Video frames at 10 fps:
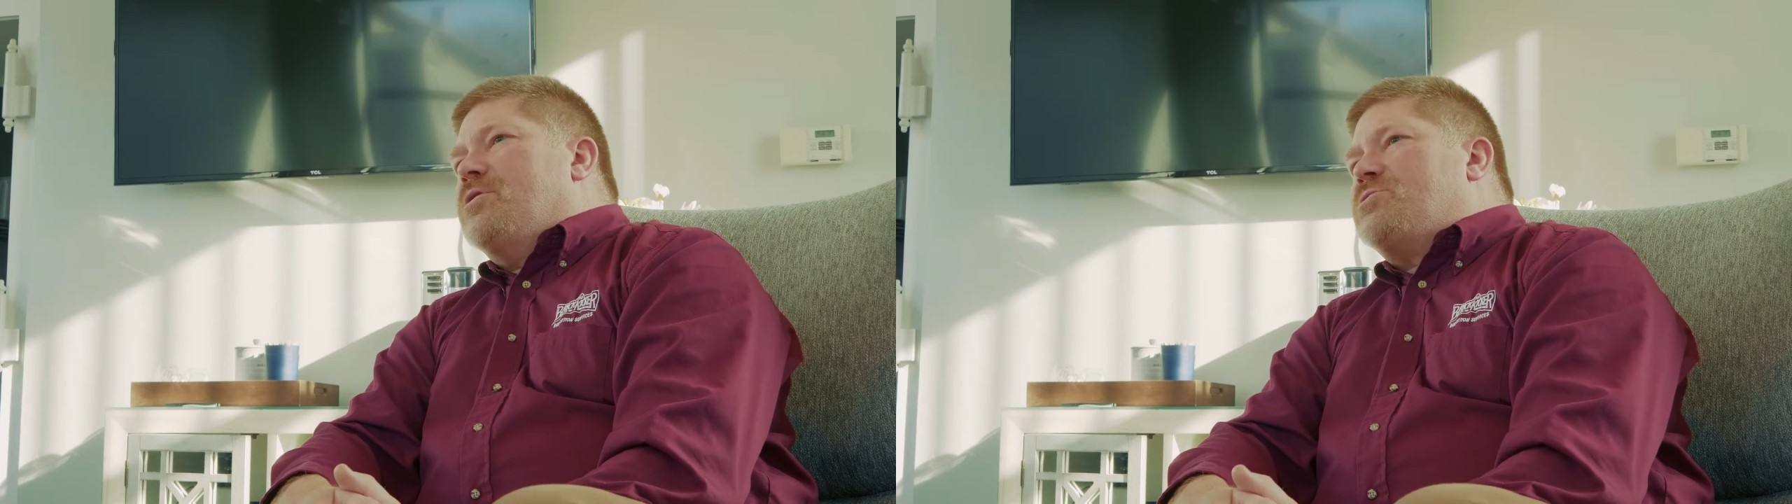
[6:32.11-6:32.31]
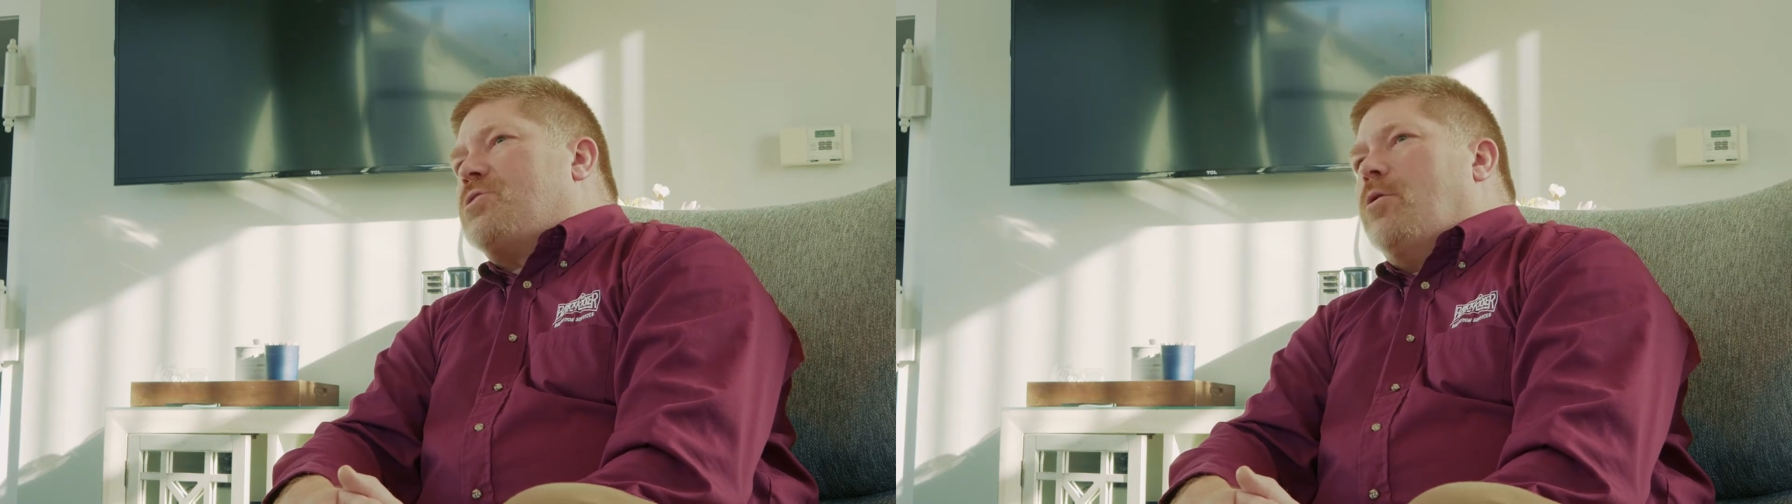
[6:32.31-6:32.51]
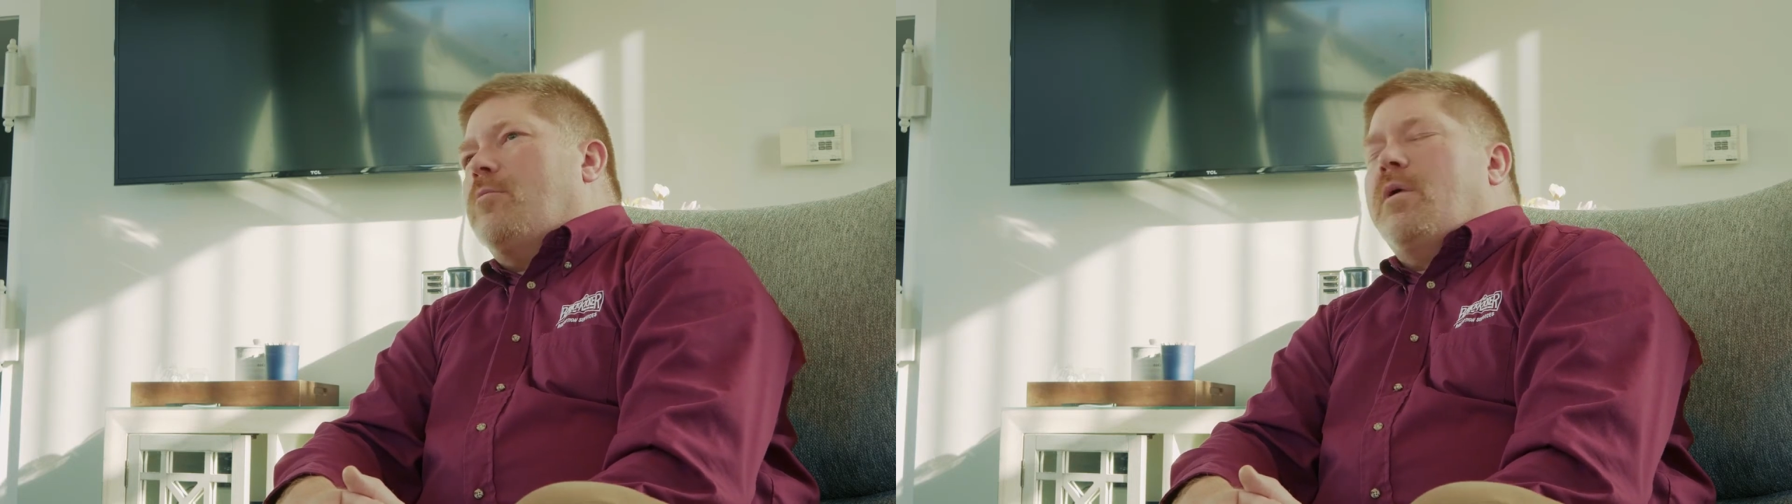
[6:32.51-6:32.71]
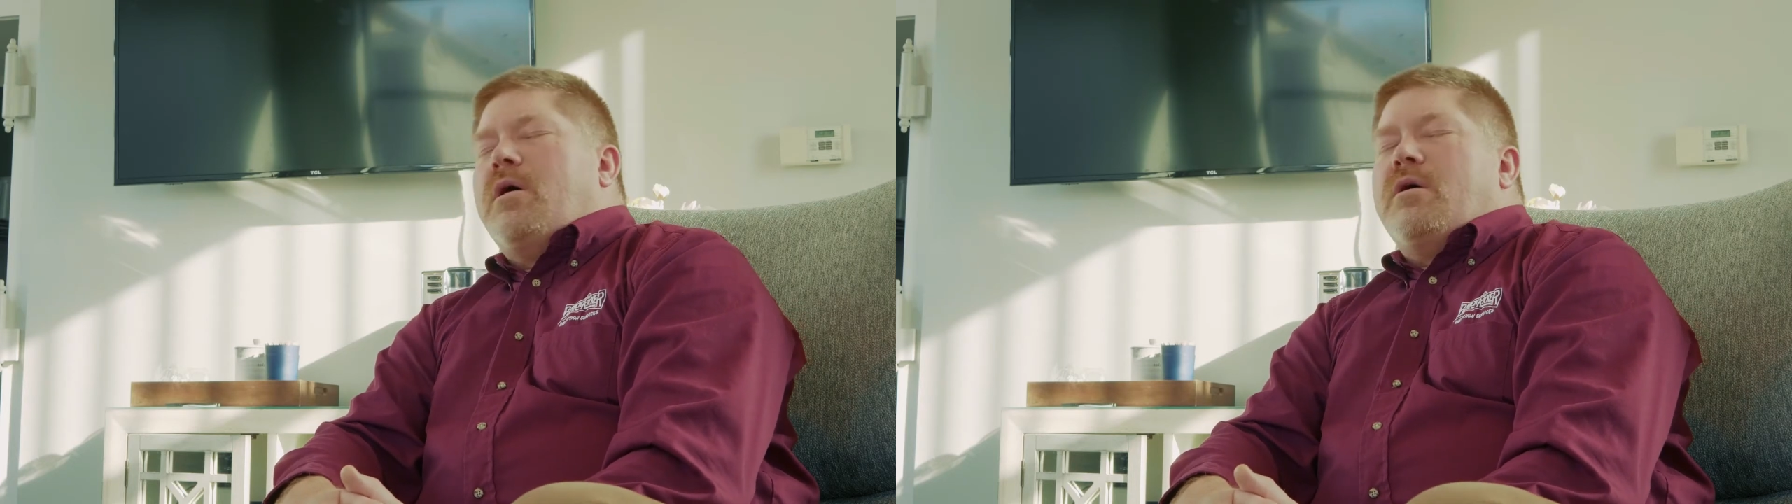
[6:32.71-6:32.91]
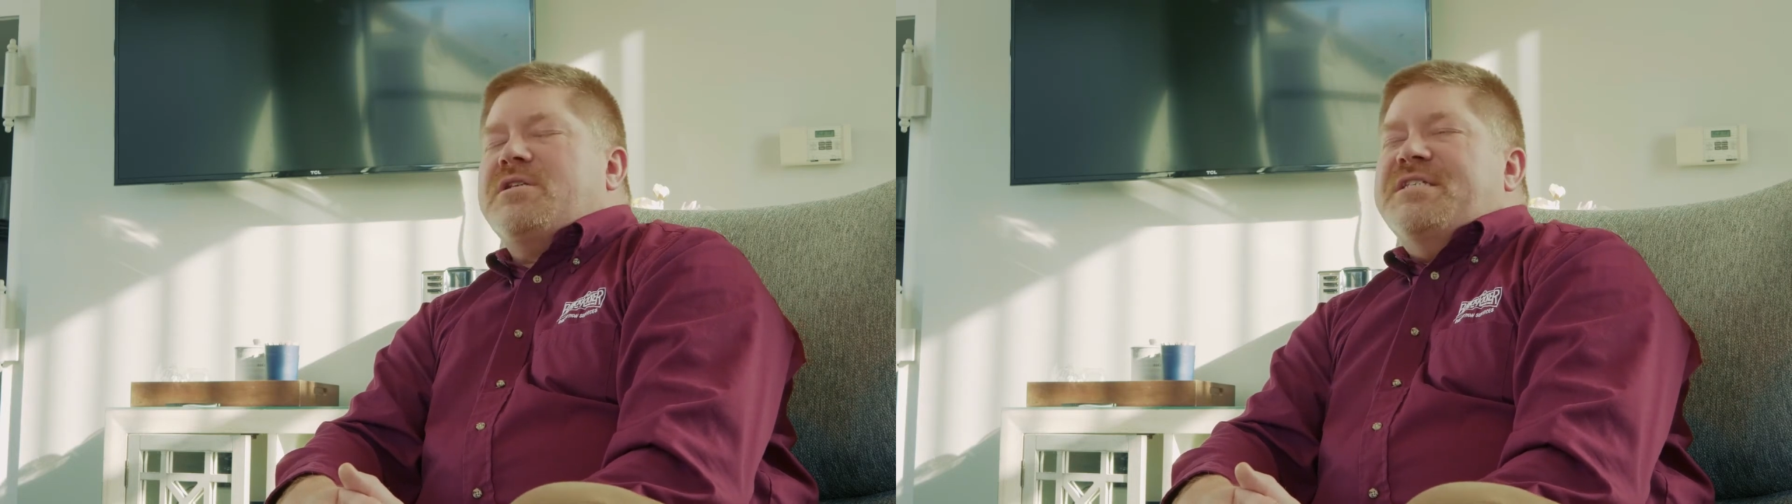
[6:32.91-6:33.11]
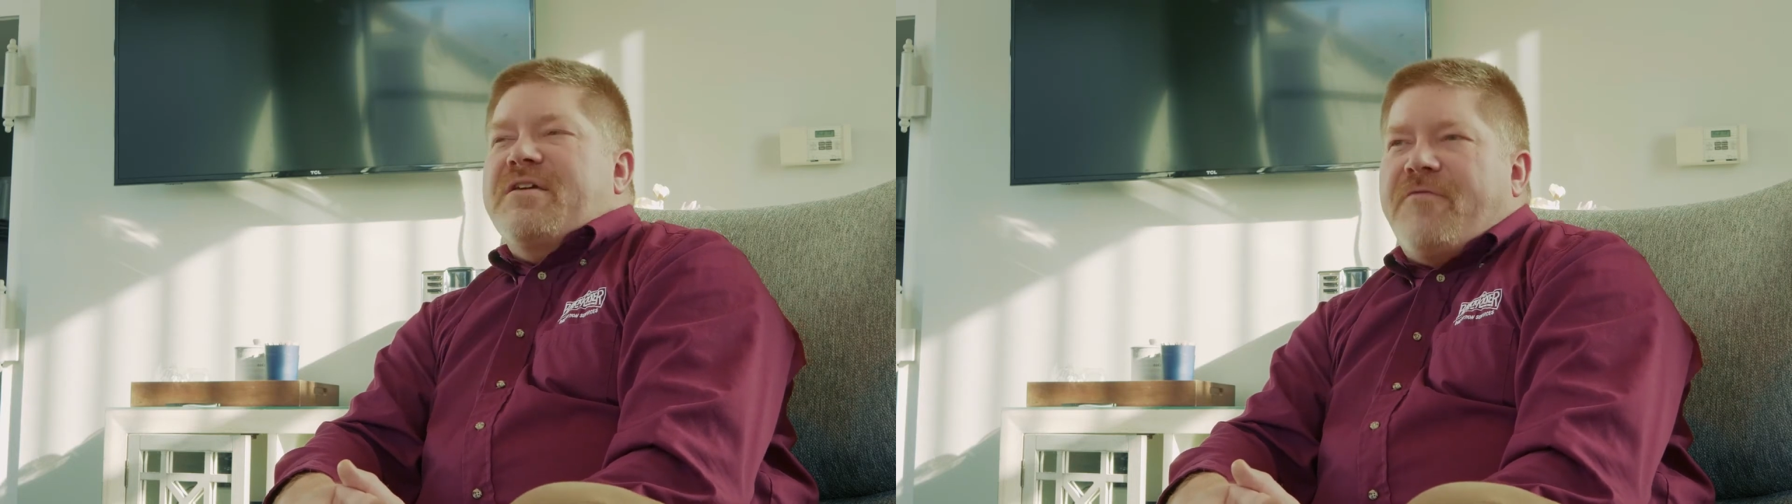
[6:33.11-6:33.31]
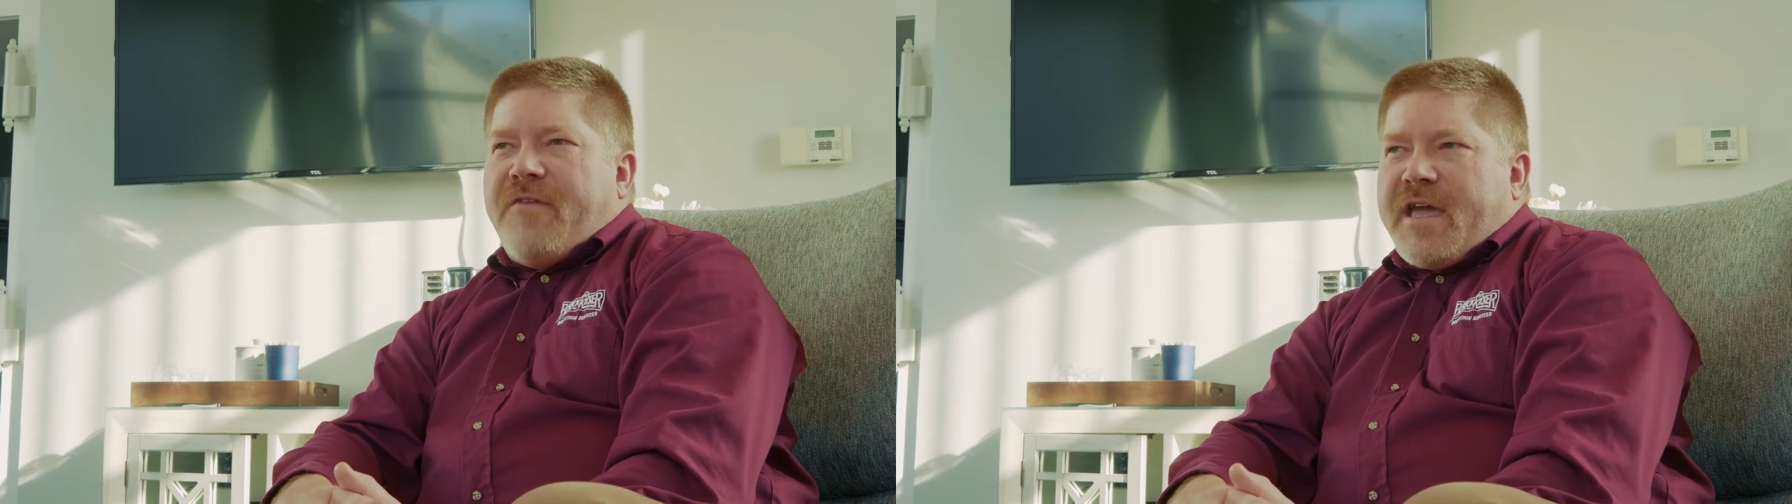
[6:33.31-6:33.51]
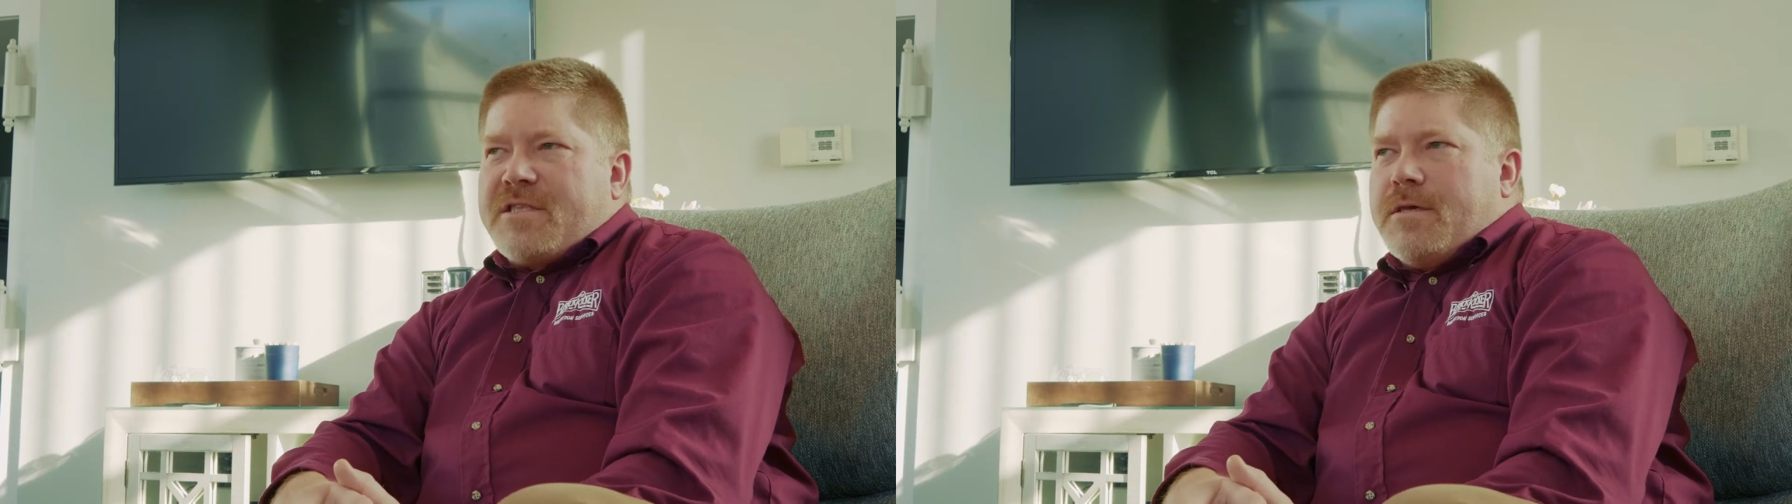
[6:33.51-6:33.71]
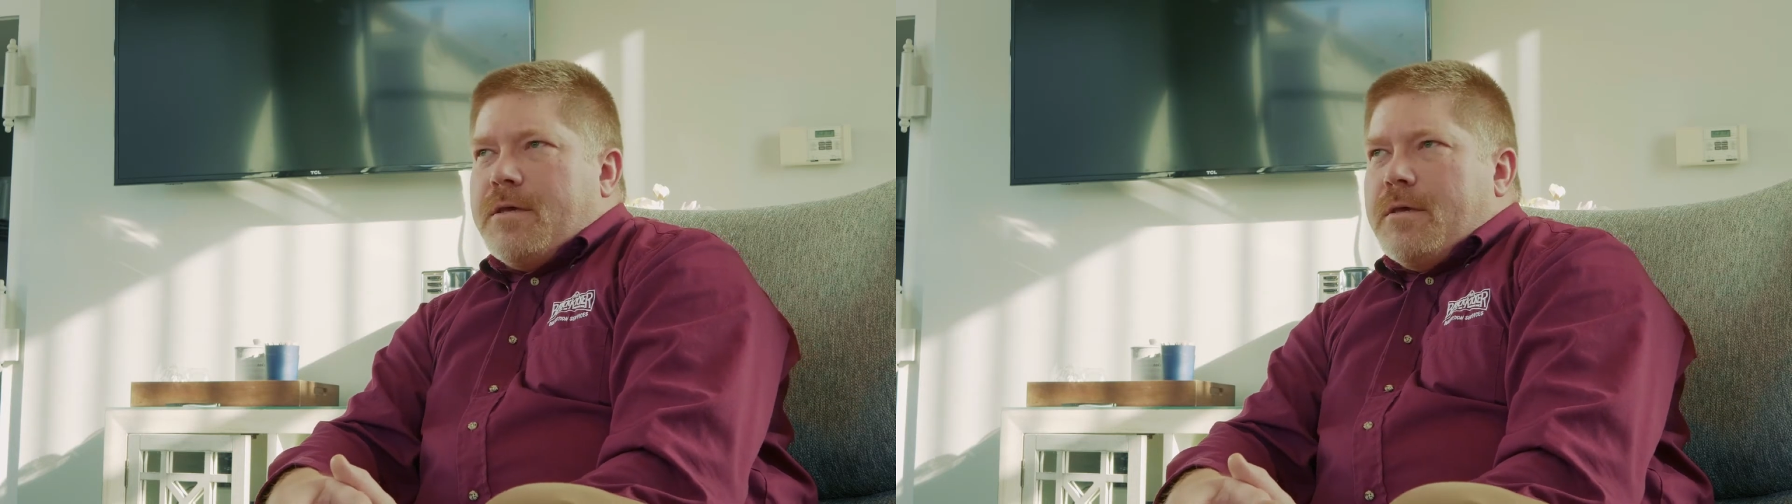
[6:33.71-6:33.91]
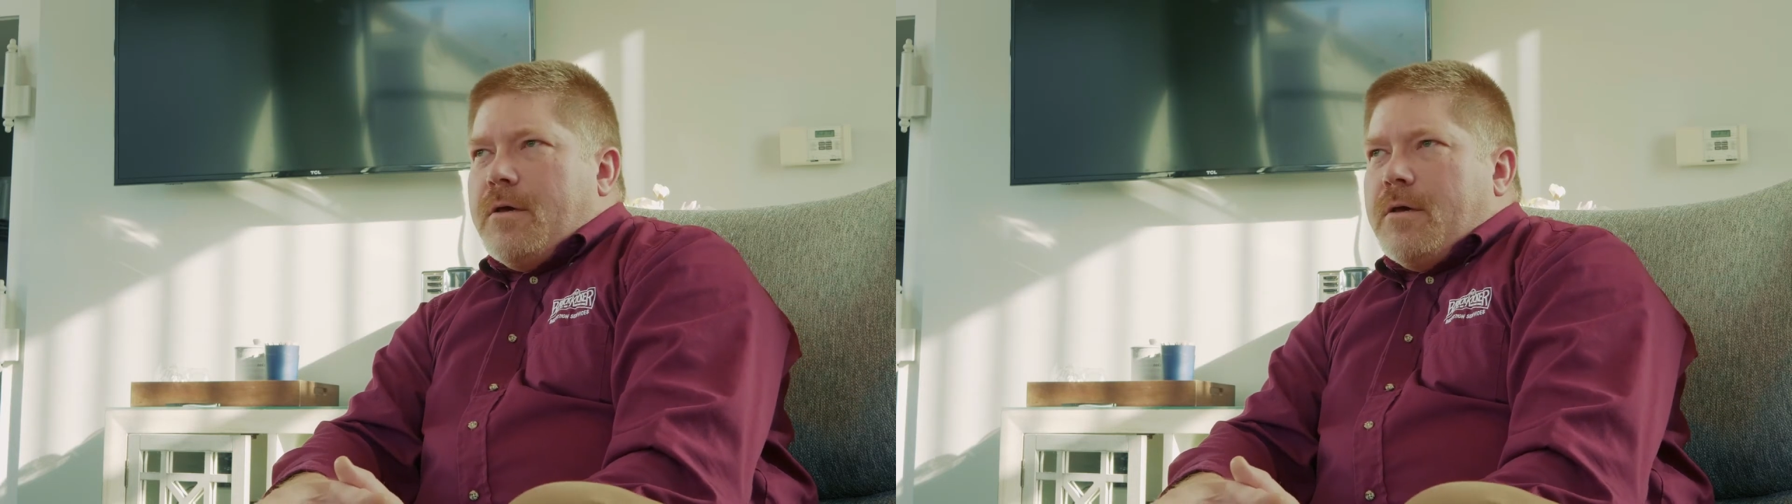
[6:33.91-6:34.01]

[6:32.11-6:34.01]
the term defect,